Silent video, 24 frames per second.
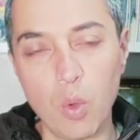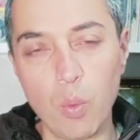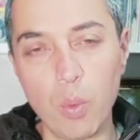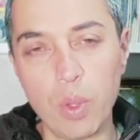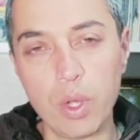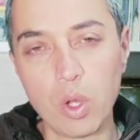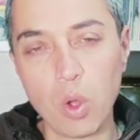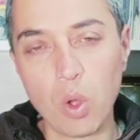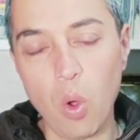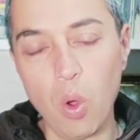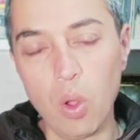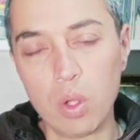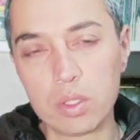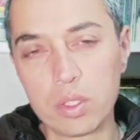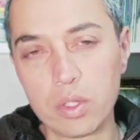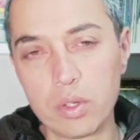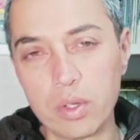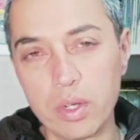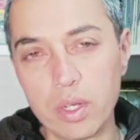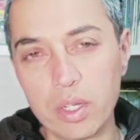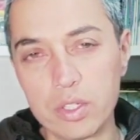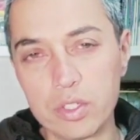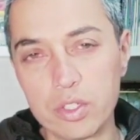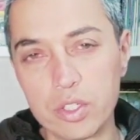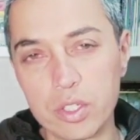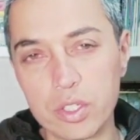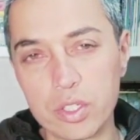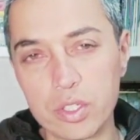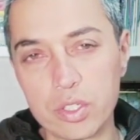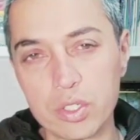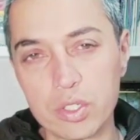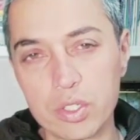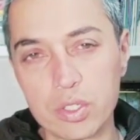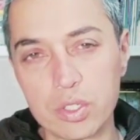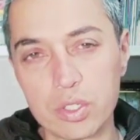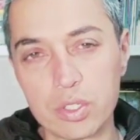When all the
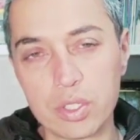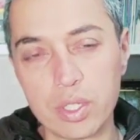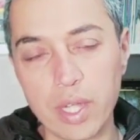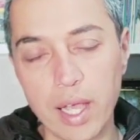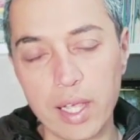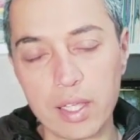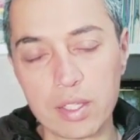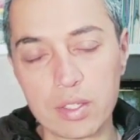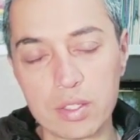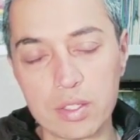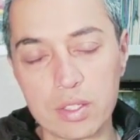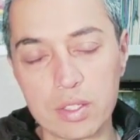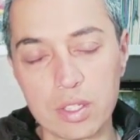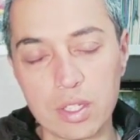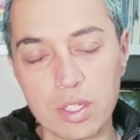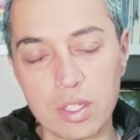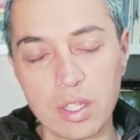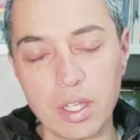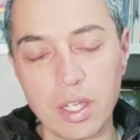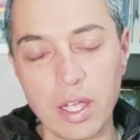religious texts